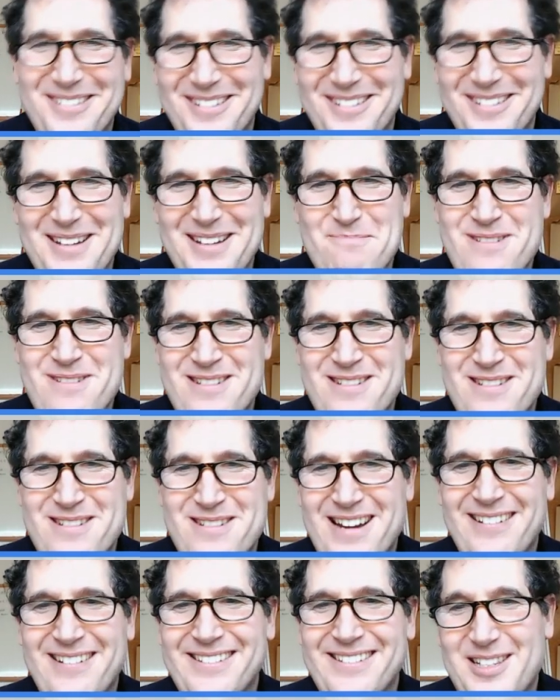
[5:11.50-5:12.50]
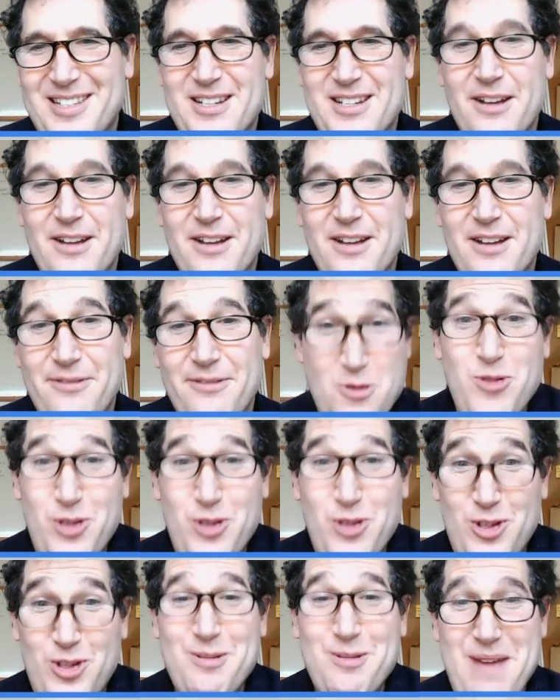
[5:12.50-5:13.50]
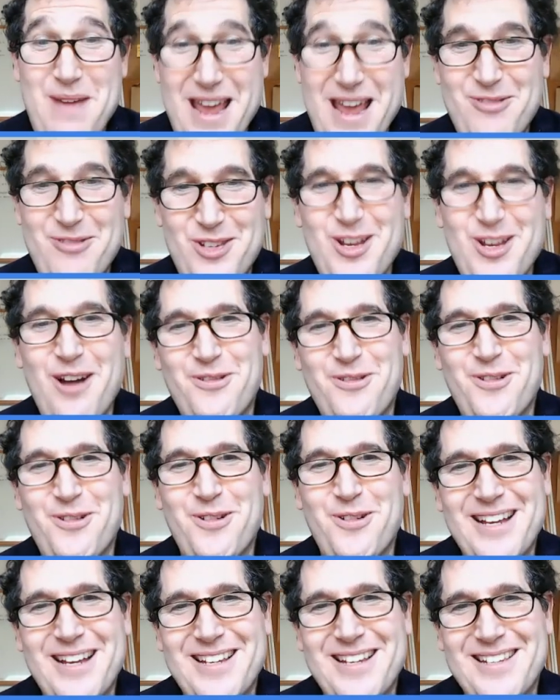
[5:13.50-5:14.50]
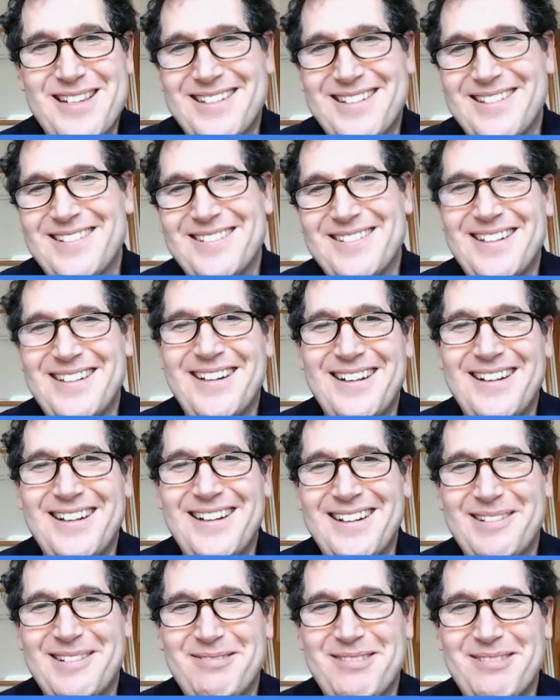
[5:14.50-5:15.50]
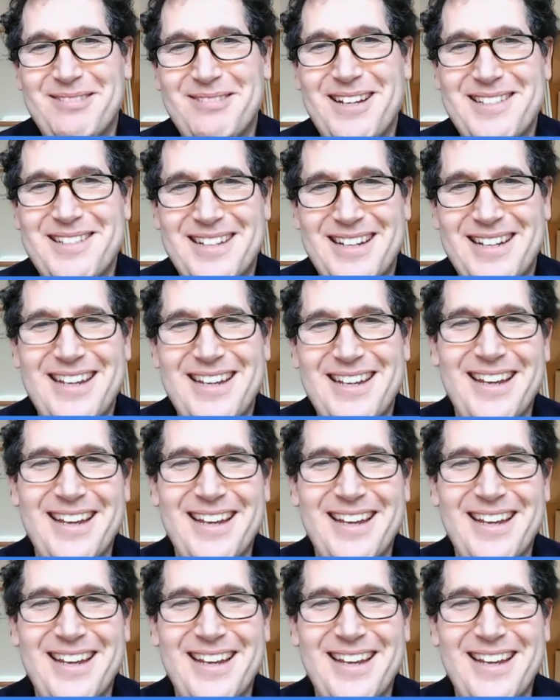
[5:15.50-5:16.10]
particularly the stuff that you may have suffered as a kid.